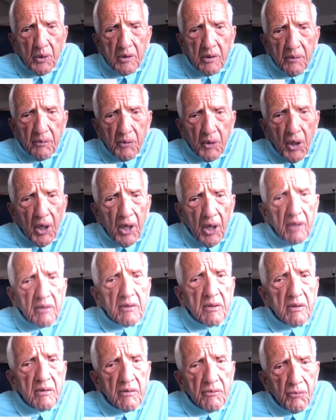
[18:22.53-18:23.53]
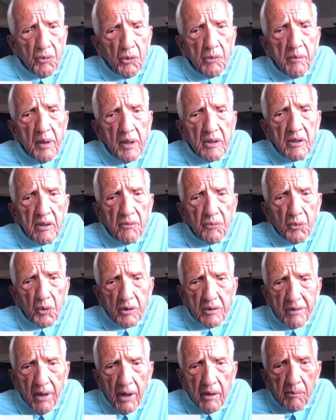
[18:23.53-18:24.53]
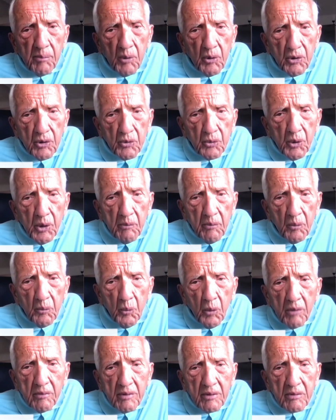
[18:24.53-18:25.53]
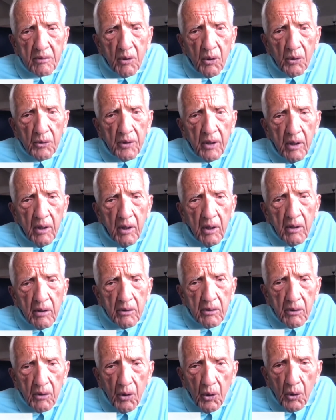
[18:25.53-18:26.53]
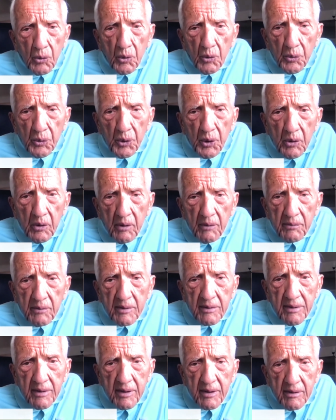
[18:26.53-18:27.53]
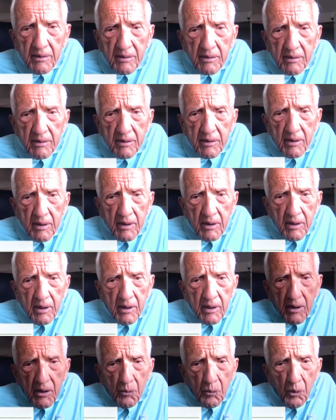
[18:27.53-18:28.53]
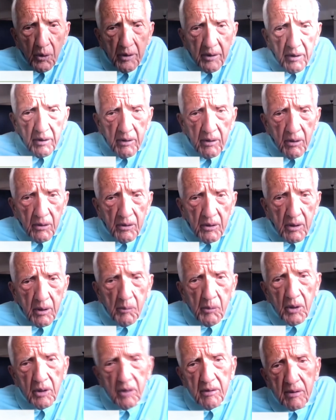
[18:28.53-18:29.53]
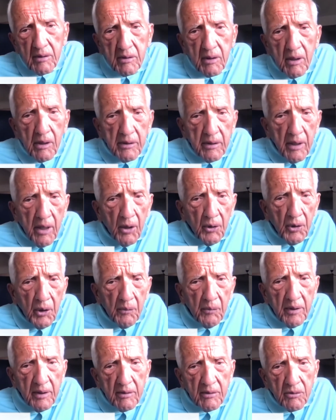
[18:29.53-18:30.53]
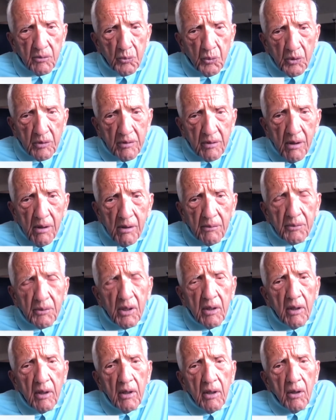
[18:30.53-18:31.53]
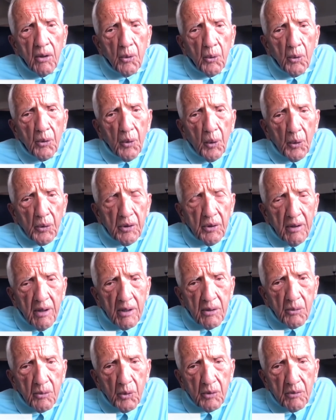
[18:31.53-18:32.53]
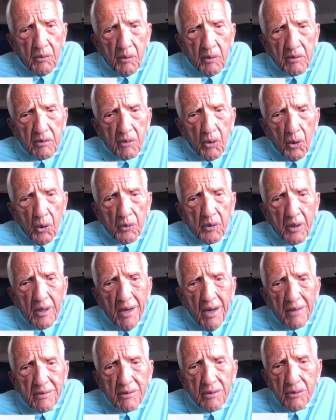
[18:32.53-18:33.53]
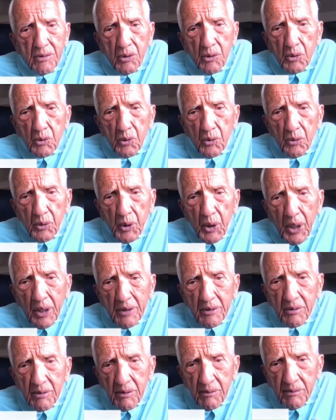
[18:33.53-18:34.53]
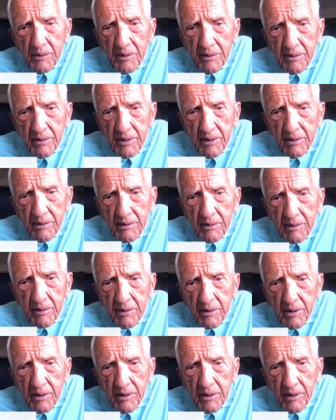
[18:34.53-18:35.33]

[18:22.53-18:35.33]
of cancer formation, for example, and treatment. One was called the local theory of disease, where you come in, you just cut it out and everything is resolved. Or the other one was called constitutional nature of disease.